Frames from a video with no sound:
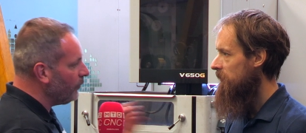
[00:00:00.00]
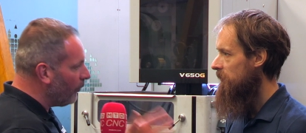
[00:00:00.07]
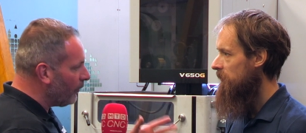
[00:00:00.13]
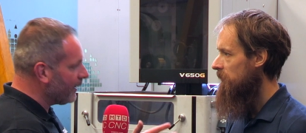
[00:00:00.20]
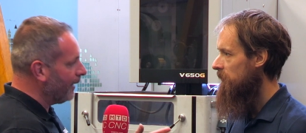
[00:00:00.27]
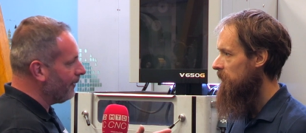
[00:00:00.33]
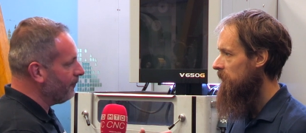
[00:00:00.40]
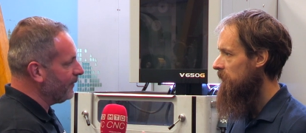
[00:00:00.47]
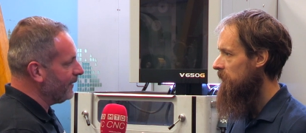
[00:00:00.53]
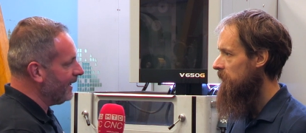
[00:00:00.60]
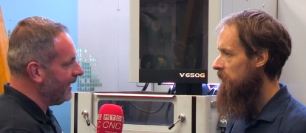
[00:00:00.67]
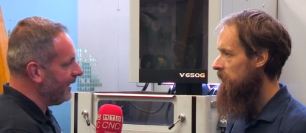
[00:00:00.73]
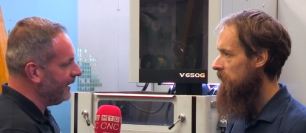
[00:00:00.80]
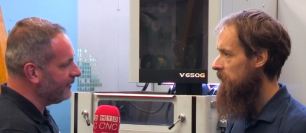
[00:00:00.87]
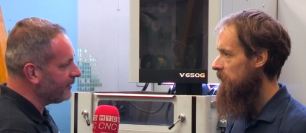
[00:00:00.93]
Speaker 1: your
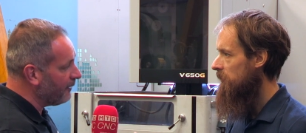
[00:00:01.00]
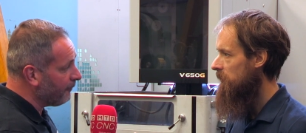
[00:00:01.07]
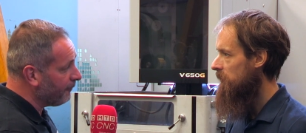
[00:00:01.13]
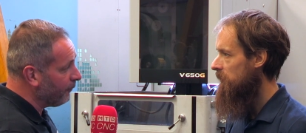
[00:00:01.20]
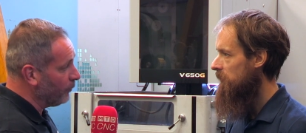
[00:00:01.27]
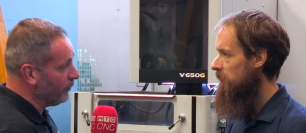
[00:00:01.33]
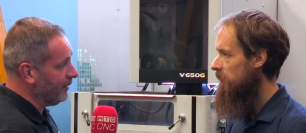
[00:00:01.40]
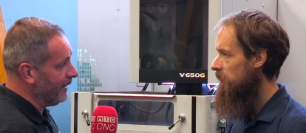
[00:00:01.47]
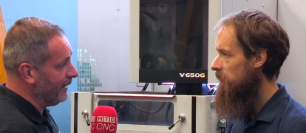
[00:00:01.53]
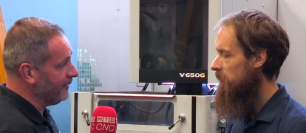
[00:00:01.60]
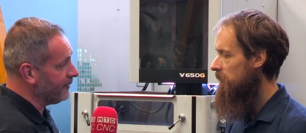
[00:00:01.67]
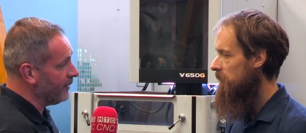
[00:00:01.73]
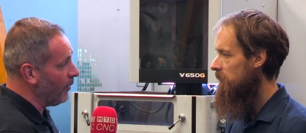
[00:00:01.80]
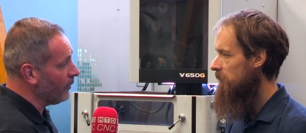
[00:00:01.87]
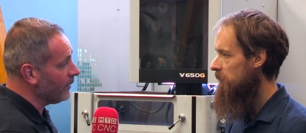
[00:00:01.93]
company is over 40
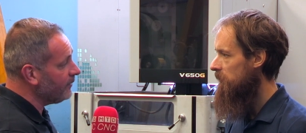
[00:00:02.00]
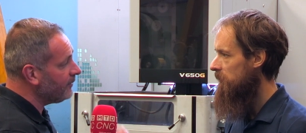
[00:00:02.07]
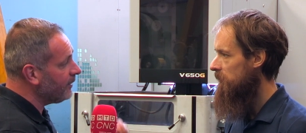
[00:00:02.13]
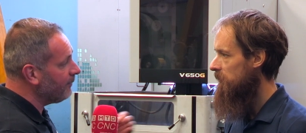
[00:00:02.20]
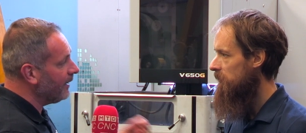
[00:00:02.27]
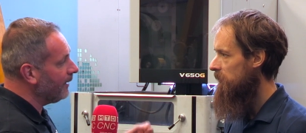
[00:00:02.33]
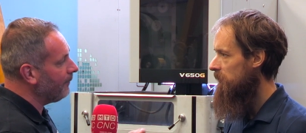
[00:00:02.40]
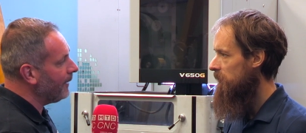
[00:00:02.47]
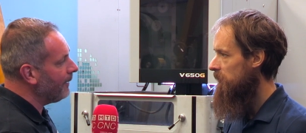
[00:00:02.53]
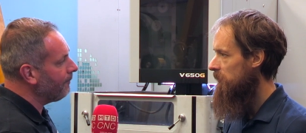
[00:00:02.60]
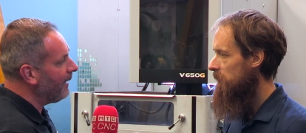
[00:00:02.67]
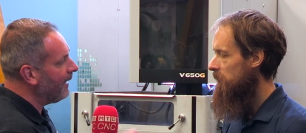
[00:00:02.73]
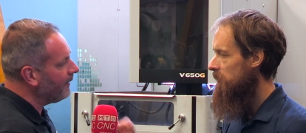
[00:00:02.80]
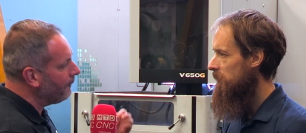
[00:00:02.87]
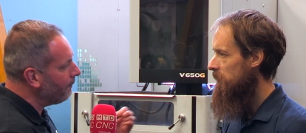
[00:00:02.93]
years old. Could you tell me a little bit
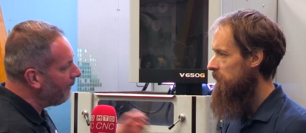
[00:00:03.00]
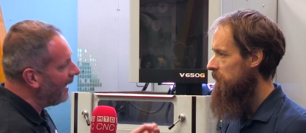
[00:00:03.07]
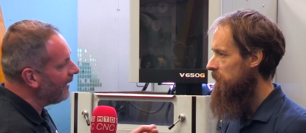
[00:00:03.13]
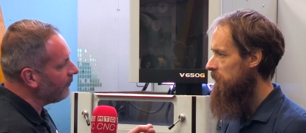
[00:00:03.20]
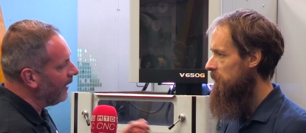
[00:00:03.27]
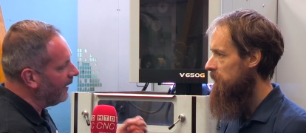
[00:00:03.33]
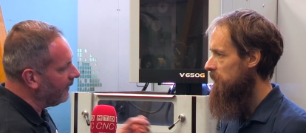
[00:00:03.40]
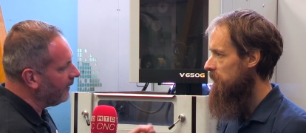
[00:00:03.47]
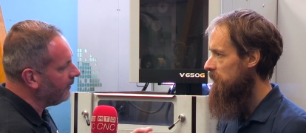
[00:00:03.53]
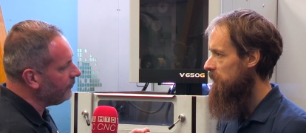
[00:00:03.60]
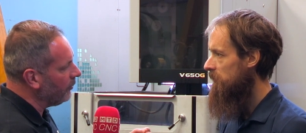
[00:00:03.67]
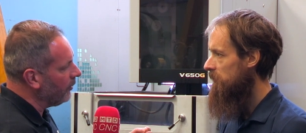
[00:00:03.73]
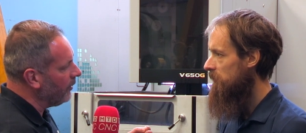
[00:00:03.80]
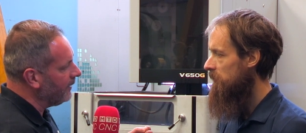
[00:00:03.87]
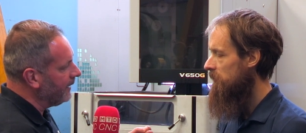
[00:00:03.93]
about the background and the
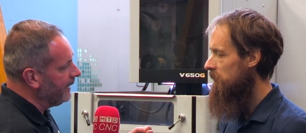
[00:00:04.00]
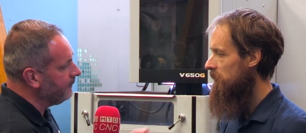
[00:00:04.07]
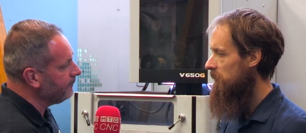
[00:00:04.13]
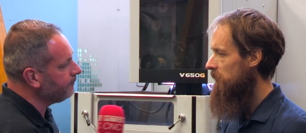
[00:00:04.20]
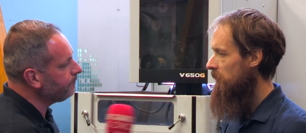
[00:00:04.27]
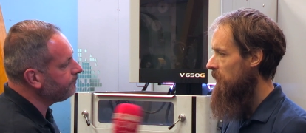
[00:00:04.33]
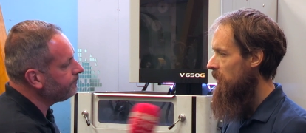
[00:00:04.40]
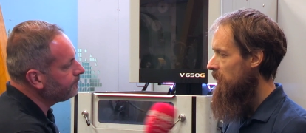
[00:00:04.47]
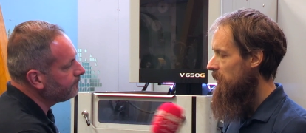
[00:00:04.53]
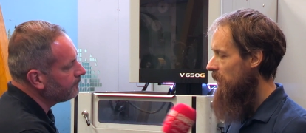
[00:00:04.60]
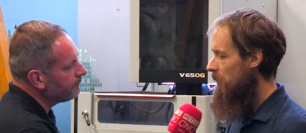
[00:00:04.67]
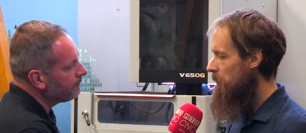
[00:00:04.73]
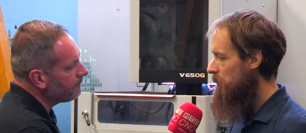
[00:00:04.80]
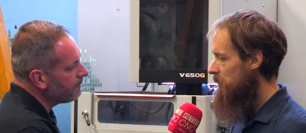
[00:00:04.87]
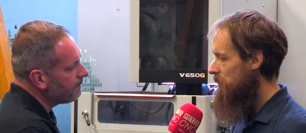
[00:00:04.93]
journey?
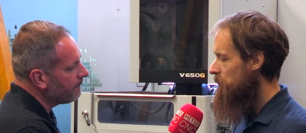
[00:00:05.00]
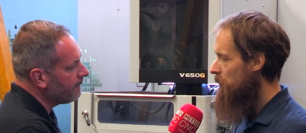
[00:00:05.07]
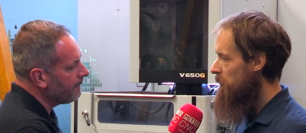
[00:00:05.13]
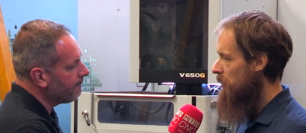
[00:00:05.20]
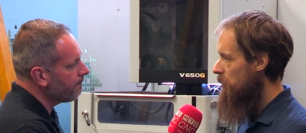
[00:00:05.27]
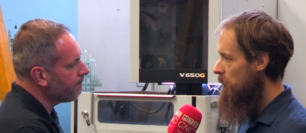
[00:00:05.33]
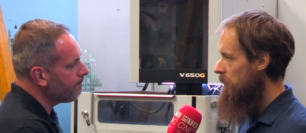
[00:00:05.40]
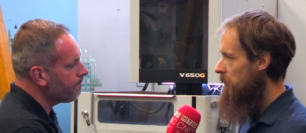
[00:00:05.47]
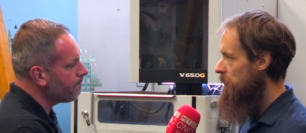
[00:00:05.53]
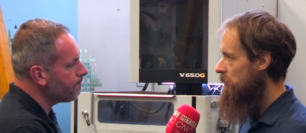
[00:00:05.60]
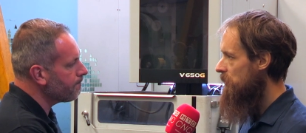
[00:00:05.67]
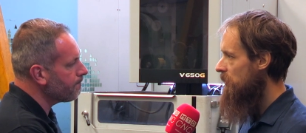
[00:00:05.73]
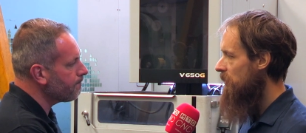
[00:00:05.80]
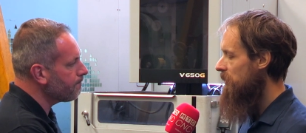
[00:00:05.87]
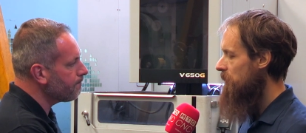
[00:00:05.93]
Speaker 2: Yeah, we, well, the company was
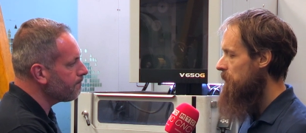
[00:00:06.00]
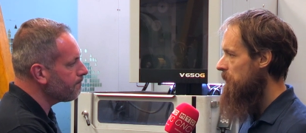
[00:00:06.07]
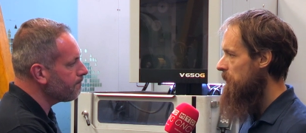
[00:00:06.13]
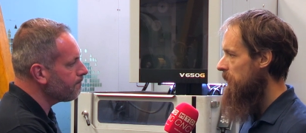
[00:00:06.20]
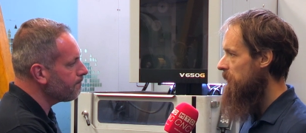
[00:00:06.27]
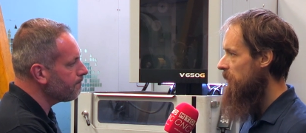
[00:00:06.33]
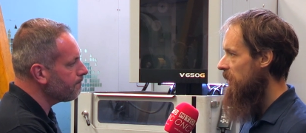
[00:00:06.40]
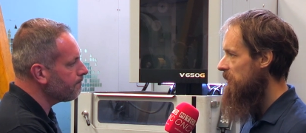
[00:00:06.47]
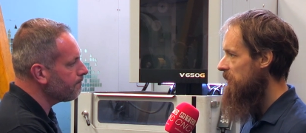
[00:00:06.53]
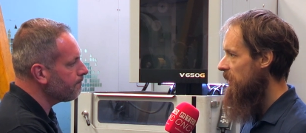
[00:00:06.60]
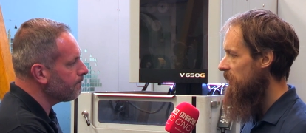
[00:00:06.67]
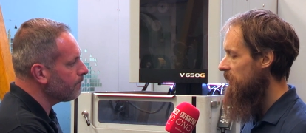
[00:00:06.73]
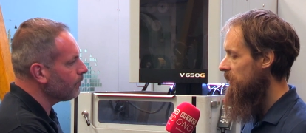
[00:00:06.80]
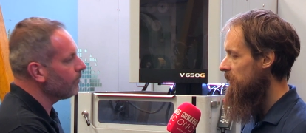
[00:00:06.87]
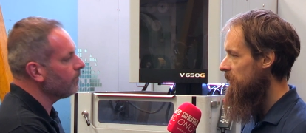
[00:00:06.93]
started by my
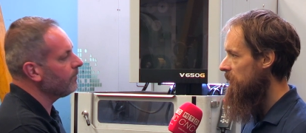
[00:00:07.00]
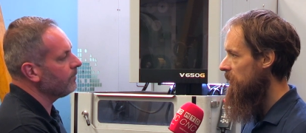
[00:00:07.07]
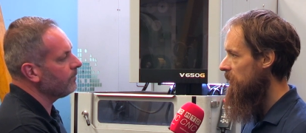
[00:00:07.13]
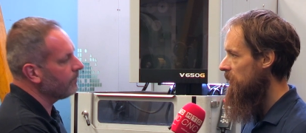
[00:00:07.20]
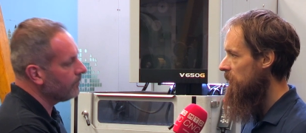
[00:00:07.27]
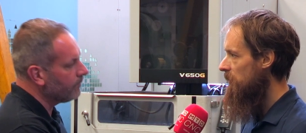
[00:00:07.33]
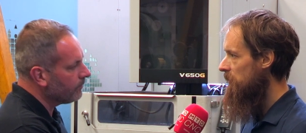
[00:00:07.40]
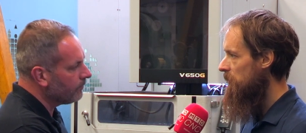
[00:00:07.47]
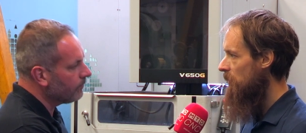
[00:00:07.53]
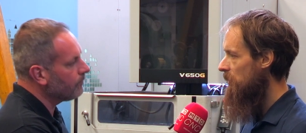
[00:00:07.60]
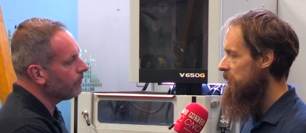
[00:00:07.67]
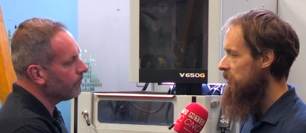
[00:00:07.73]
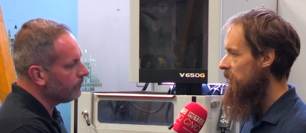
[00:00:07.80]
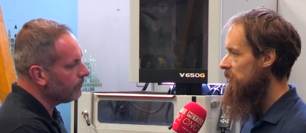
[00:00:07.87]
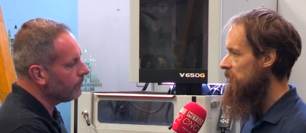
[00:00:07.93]
granddad in uh,
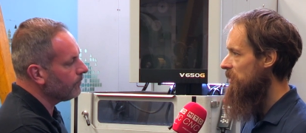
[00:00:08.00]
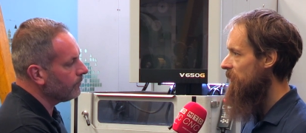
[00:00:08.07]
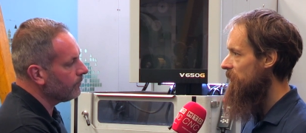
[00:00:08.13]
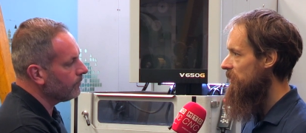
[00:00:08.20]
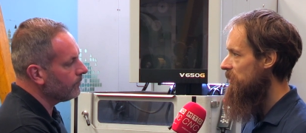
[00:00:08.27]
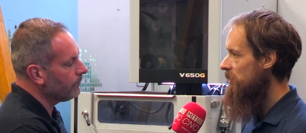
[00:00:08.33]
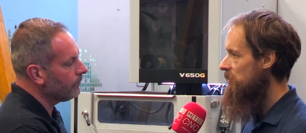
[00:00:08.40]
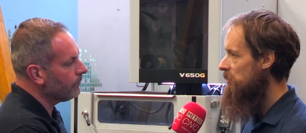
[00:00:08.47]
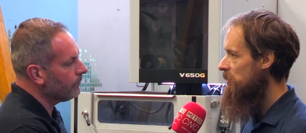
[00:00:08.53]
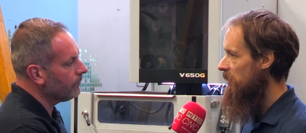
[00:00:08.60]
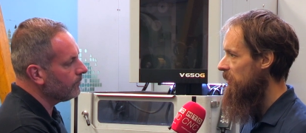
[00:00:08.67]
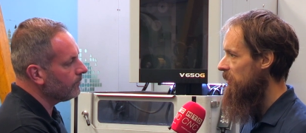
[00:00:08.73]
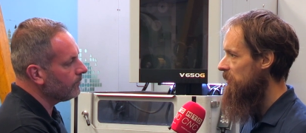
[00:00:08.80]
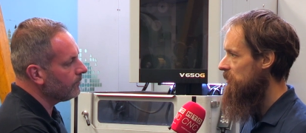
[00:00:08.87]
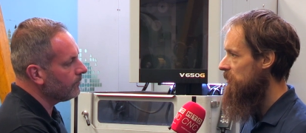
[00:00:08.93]

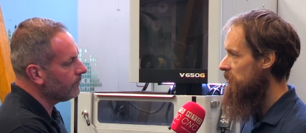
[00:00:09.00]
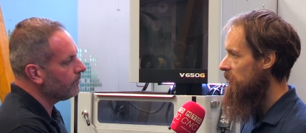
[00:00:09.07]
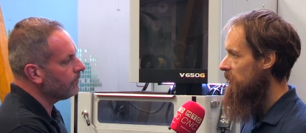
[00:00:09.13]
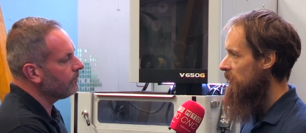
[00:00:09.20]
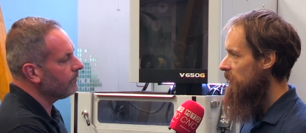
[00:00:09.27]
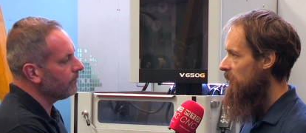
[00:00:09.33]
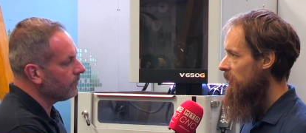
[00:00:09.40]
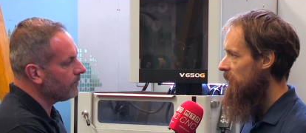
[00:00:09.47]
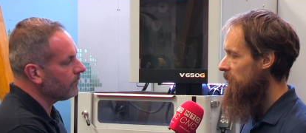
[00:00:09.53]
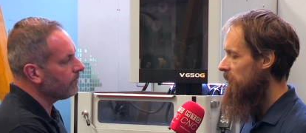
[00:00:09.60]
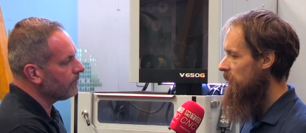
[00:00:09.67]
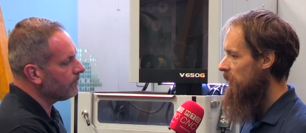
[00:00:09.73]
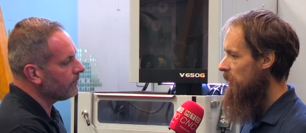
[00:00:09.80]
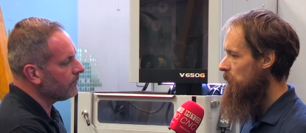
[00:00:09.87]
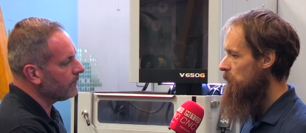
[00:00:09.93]
1976,
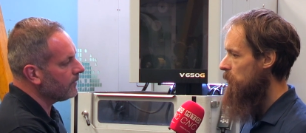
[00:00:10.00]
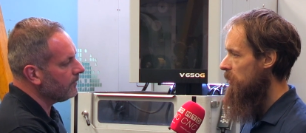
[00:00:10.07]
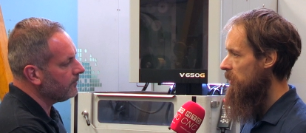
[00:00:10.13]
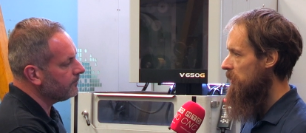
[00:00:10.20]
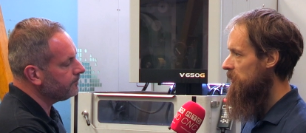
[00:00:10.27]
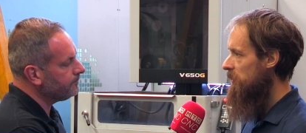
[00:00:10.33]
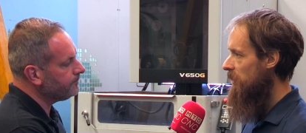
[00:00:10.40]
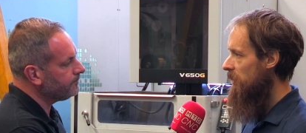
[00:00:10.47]
and he worked